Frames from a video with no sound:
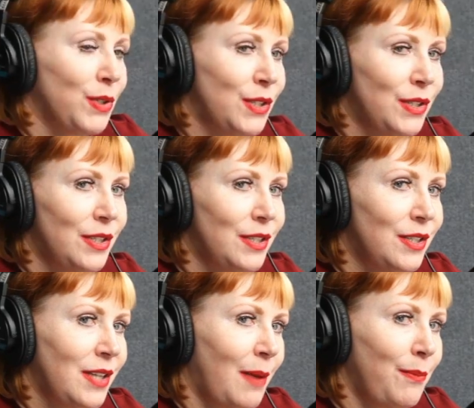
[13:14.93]

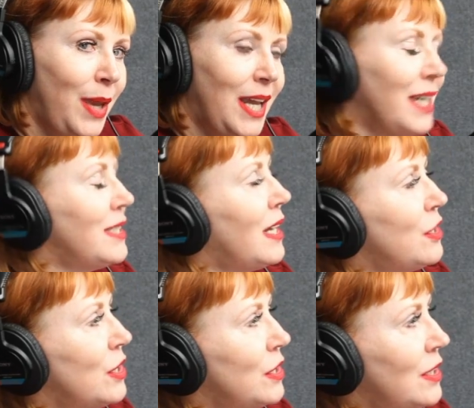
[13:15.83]
stop paying
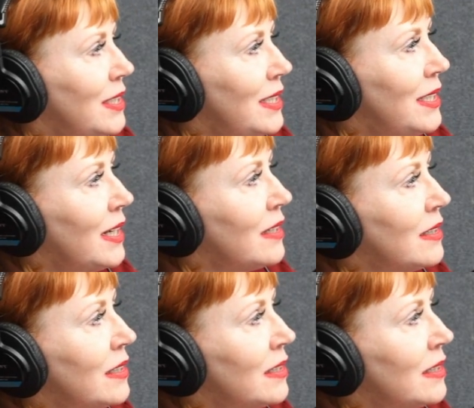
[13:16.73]
attention to detail.